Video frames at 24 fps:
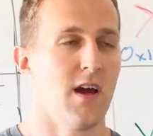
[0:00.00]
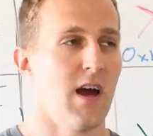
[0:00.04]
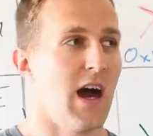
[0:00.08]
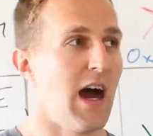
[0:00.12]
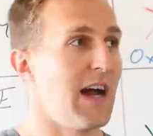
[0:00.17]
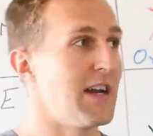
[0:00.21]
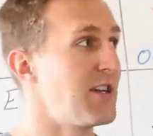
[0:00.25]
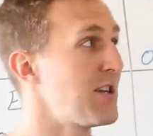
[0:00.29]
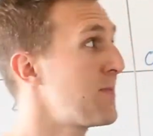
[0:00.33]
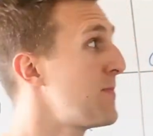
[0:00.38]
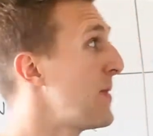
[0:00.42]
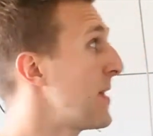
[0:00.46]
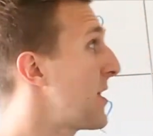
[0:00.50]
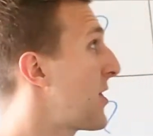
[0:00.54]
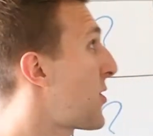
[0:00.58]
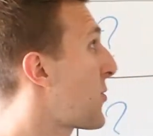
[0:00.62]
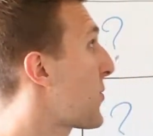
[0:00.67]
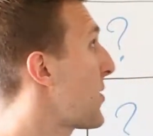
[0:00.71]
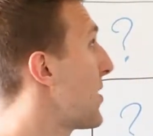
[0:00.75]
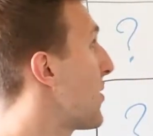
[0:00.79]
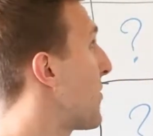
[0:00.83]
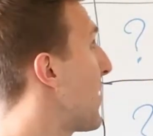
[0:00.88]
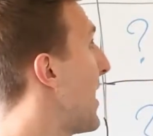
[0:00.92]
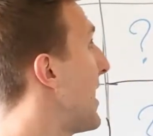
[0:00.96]
I just picked
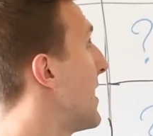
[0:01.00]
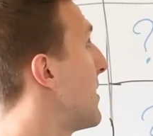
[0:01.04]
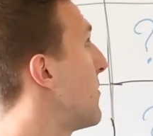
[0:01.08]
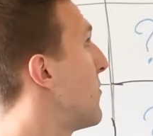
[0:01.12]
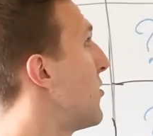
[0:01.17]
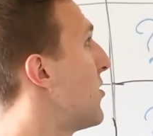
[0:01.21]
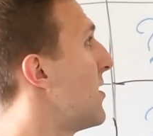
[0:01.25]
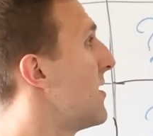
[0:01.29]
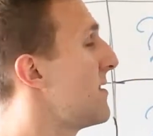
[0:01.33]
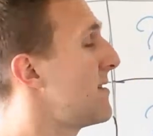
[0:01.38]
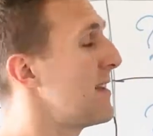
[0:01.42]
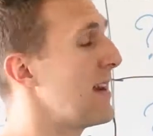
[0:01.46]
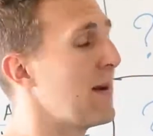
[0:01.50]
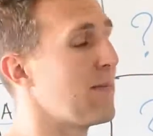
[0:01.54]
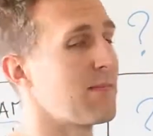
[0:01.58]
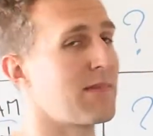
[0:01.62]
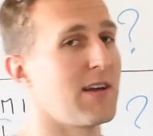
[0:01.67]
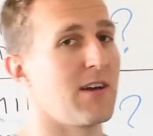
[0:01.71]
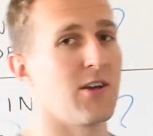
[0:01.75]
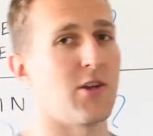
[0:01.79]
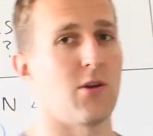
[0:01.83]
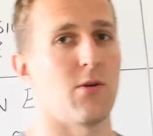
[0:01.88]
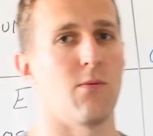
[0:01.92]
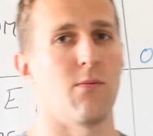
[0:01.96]
3 random ones, and I'm
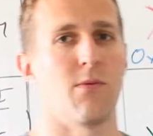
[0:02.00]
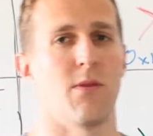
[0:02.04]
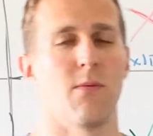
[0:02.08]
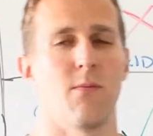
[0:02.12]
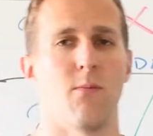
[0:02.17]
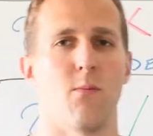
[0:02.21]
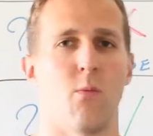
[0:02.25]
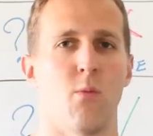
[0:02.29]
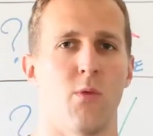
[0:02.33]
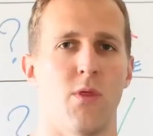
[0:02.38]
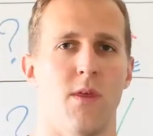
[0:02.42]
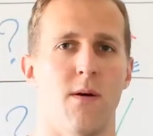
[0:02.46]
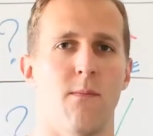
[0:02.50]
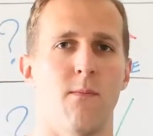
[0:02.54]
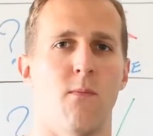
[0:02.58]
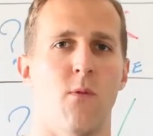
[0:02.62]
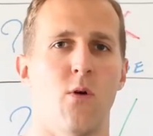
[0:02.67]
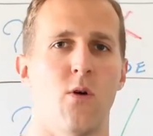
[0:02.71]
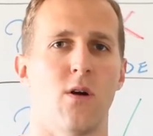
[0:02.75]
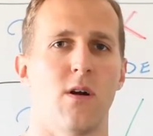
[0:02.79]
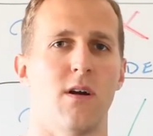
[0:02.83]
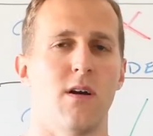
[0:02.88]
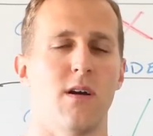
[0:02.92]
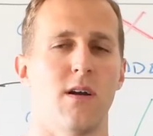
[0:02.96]
telling you, the
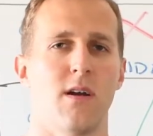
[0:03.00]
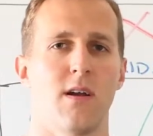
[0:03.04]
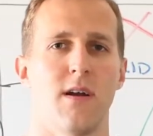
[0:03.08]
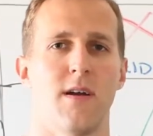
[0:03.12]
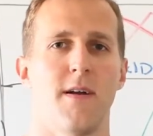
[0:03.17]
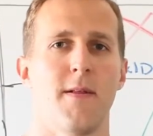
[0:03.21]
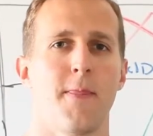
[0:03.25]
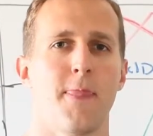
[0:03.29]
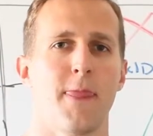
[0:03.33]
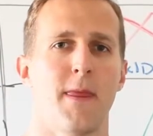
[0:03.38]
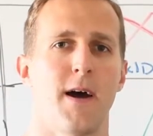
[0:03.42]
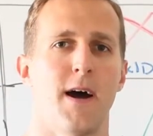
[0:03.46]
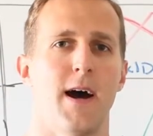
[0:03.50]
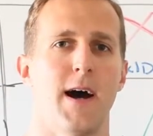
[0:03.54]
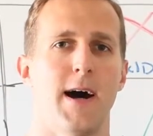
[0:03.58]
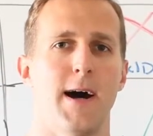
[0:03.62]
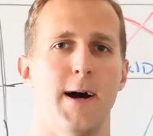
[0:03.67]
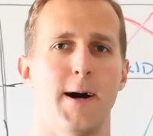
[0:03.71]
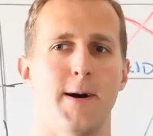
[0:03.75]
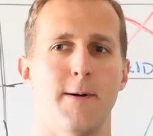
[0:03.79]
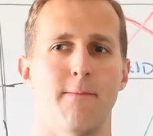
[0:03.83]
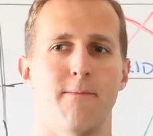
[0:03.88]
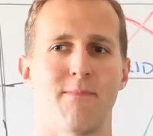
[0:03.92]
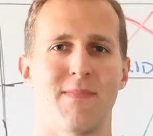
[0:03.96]
more
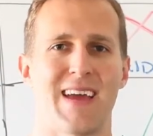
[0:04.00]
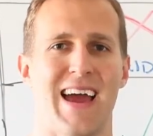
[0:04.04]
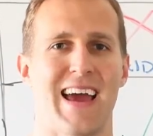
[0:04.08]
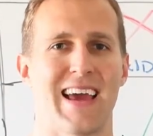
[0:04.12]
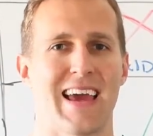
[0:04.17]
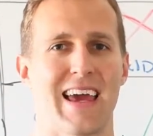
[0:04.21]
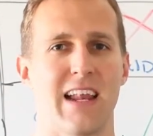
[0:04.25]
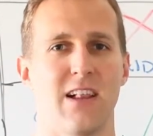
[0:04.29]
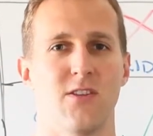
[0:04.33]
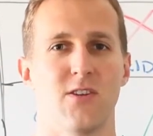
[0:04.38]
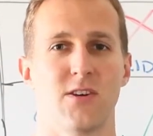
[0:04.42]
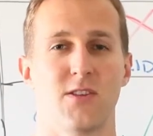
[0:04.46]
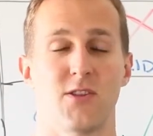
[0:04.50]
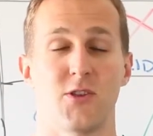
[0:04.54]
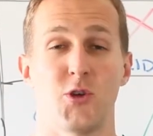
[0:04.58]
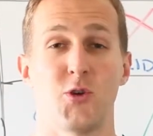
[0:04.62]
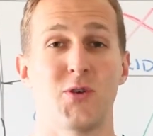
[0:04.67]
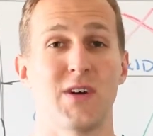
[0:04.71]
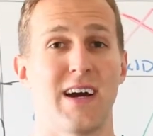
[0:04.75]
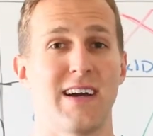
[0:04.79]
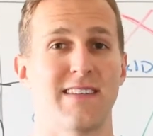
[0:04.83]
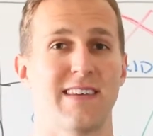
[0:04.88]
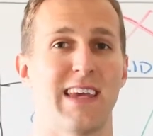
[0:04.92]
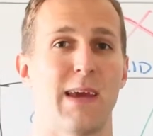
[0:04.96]
I kind of looked, you
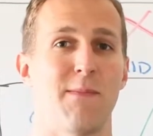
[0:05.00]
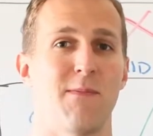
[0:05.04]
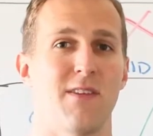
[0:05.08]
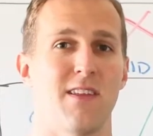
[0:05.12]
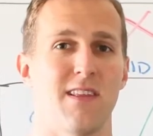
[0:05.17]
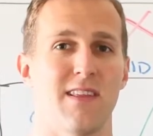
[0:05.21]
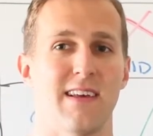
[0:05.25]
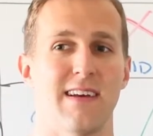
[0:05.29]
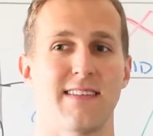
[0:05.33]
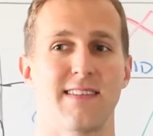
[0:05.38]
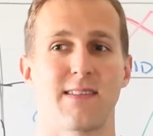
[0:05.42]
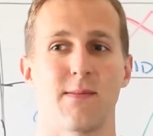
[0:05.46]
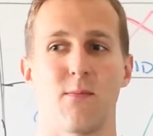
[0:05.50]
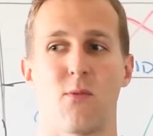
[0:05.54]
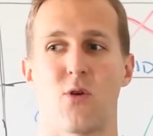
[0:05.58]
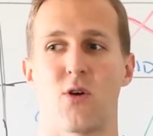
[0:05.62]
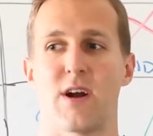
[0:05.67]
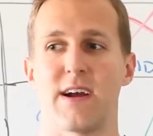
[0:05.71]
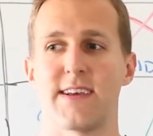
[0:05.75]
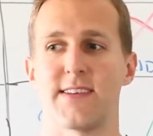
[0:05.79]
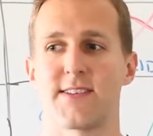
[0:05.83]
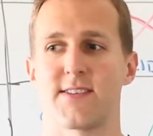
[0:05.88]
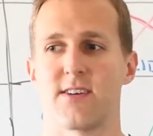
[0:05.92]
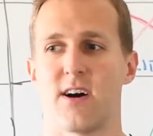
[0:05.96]
guys gave me the list, the more
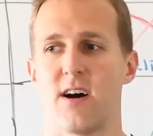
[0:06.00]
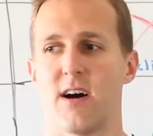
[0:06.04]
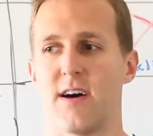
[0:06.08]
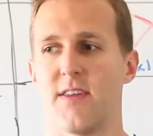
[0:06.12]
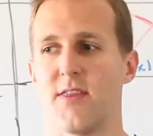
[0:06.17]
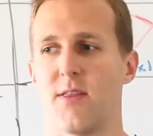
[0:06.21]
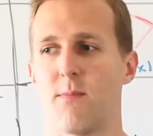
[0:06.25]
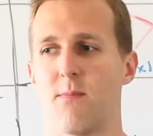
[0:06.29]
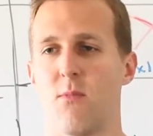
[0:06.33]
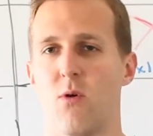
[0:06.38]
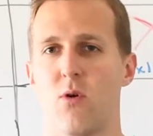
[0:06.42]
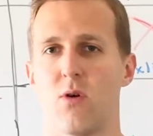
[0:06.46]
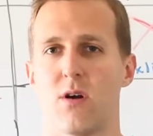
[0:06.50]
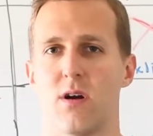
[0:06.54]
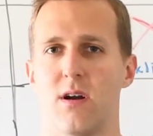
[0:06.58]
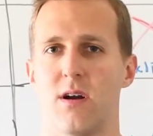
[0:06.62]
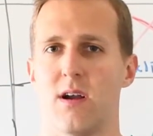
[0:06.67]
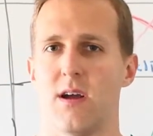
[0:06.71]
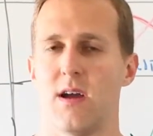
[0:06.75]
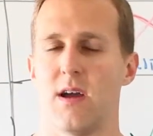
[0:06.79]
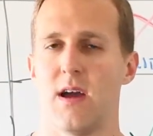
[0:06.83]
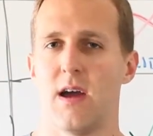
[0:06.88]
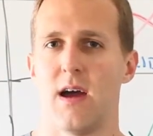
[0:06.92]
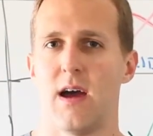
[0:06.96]
I saw it, the
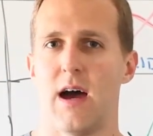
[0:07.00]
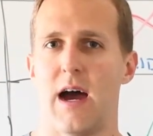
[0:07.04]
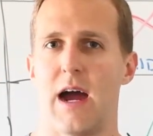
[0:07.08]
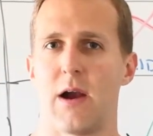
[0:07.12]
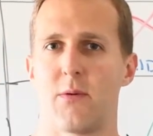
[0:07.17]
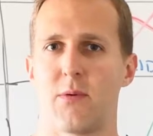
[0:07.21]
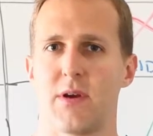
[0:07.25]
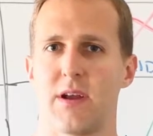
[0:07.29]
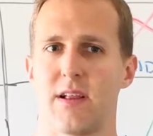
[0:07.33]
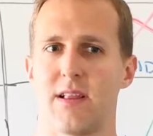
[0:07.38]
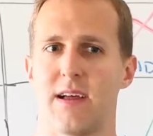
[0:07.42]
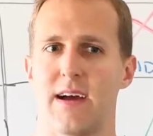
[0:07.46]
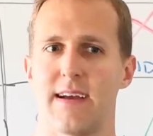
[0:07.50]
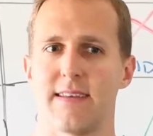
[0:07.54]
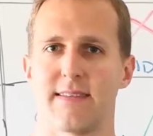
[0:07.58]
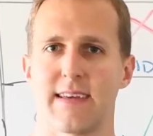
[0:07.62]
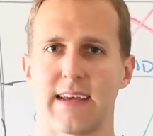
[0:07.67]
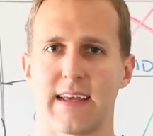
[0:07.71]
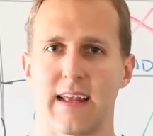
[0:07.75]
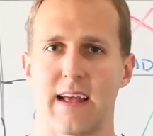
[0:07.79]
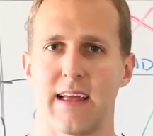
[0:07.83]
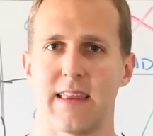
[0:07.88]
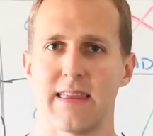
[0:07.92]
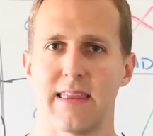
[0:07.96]
more I realized
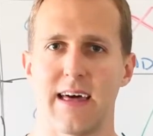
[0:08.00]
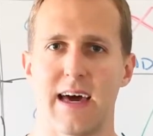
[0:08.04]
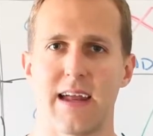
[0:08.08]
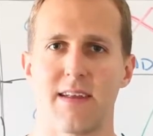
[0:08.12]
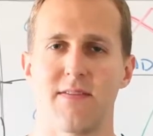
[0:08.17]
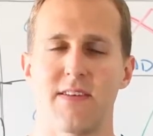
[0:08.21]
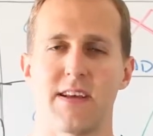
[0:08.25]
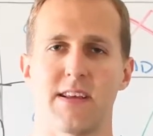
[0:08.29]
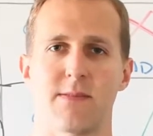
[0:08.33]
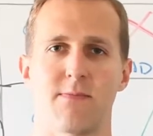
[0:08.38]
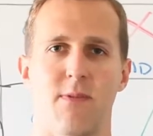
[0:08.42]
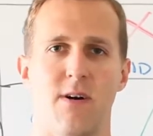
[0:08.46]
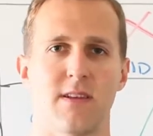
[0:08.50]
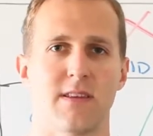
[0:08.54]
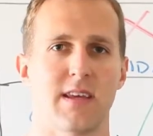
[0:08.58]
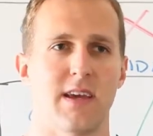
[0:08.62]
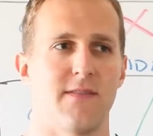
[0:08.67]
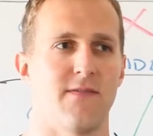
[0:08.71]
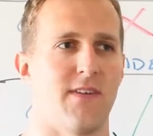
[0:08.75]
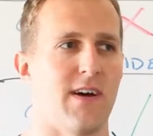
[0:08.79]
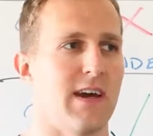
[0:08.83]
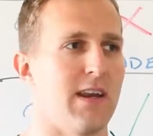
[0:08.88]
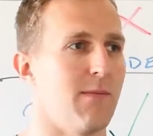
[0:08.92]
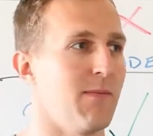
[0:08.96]
like a lot of these
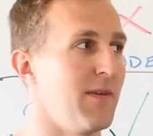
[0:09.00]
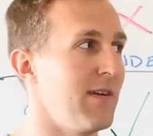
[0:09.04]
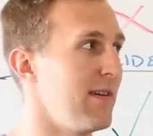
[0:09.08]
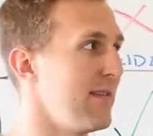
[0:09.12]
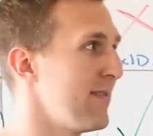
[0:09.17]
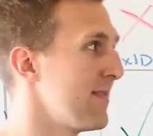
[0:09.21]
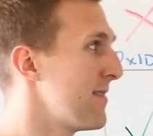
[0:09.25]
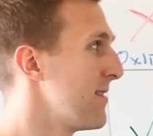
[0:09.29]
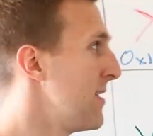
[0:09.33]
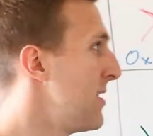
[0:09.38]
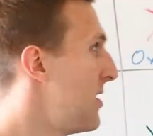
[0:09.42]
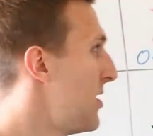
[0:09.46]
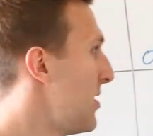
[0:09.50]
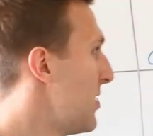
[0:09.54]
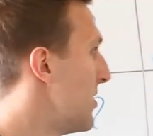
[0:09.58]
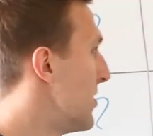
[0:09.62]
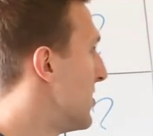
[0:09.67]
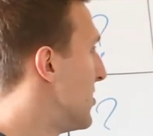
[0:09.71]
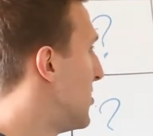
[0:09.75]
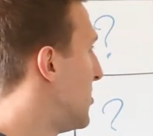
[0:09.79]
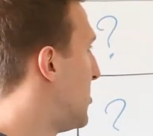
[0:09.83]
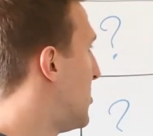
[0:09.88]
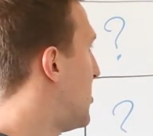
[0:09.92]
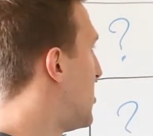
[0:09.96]
multivitamins
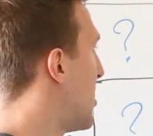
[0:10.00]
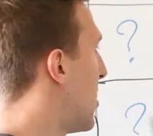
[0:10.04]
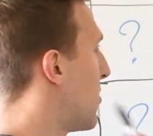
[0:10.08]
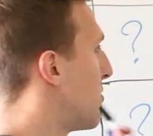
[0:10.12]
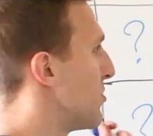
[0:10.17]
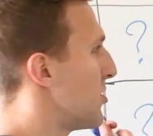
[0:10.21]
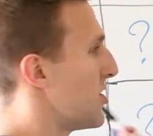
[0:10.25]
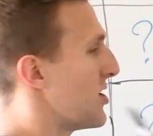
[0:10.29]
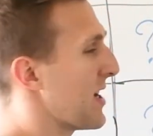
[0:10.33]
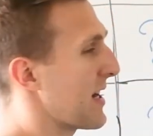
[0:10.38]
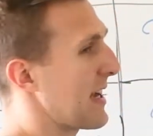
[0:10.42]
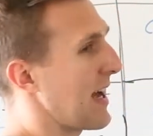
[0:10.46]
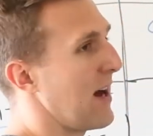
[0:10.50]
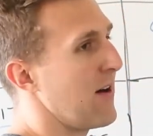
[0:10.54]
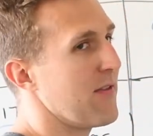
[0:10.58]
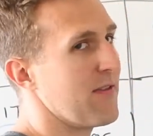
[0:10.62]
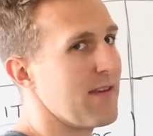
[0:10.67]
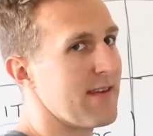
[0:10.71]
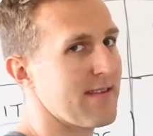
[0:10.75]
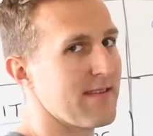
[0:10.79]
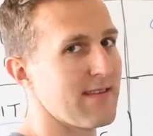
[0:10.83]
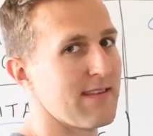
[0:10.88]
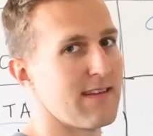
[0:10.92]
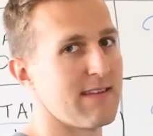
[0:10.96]
don't check out
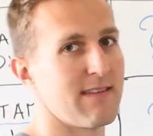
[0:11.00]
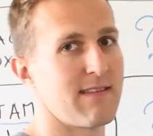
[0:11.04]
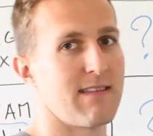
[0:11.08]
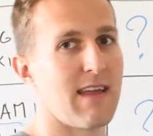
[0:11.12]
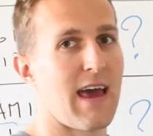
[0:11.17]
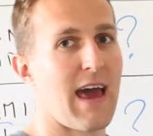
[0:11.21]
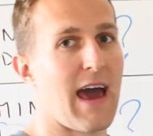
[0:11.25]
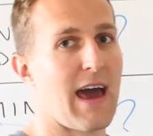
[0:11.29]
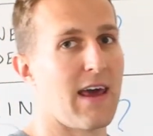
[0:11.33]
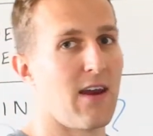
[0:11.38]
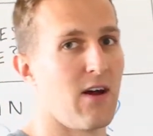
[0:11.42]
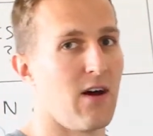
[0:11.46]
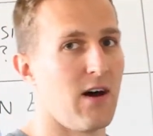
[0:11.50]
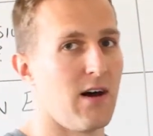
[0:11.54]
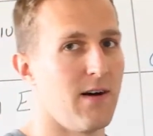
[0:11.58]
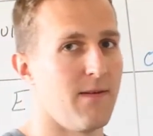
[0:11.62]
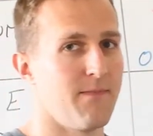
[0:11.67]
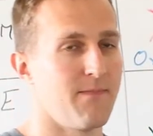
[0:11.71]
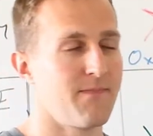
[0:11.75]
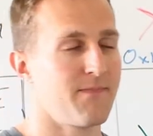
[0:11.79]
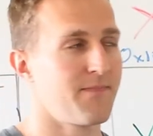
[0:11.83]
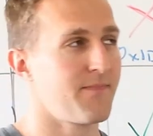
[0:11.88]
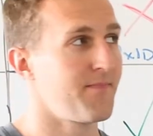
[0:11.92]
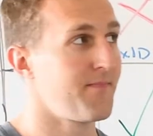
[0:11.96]
this list at
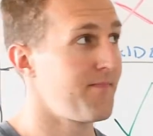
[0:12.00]
all.